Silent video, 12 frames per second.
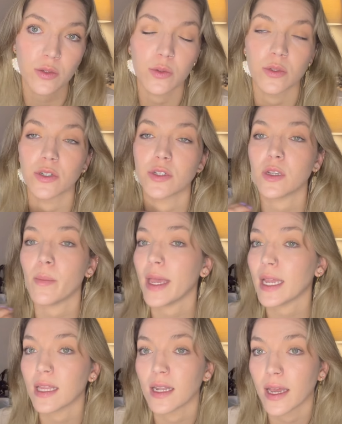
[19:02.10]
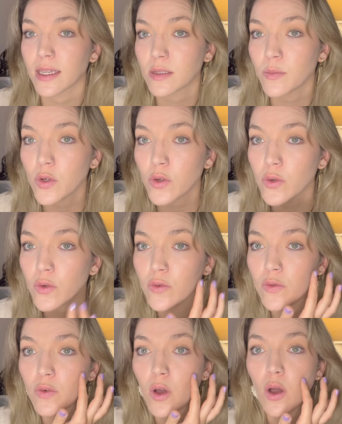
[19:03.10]
or to make the next
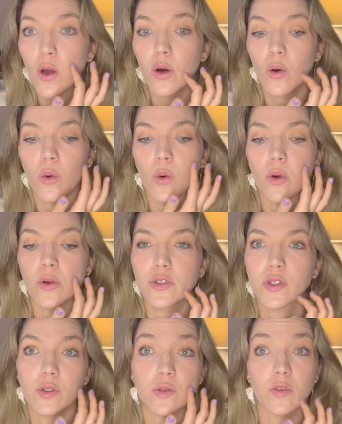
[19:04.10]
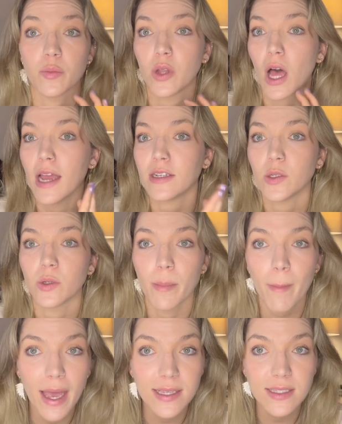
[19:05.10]
move or to reply to a
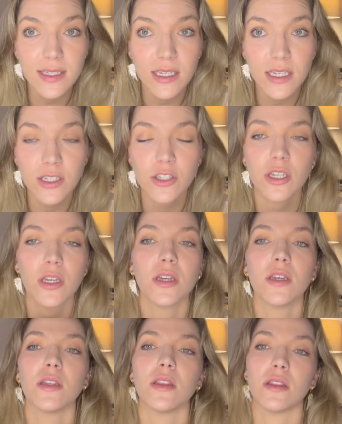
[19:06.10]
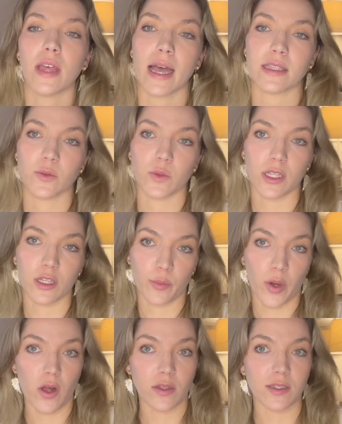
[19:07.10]
message. That's what the
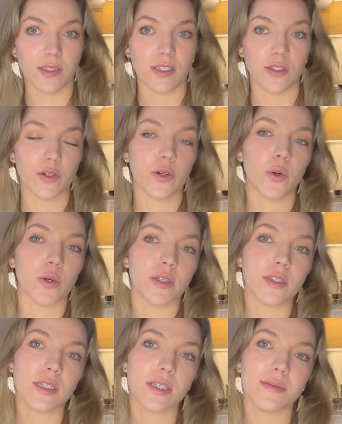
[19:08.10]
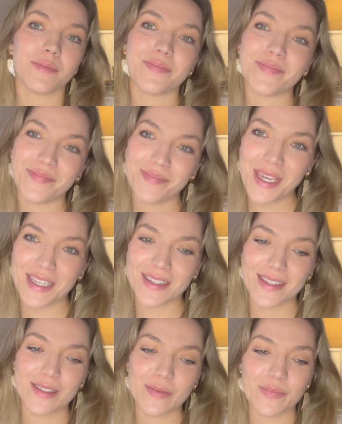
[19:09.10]
ball is in your court
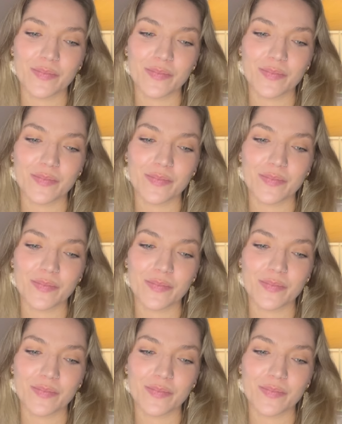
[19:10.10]
means.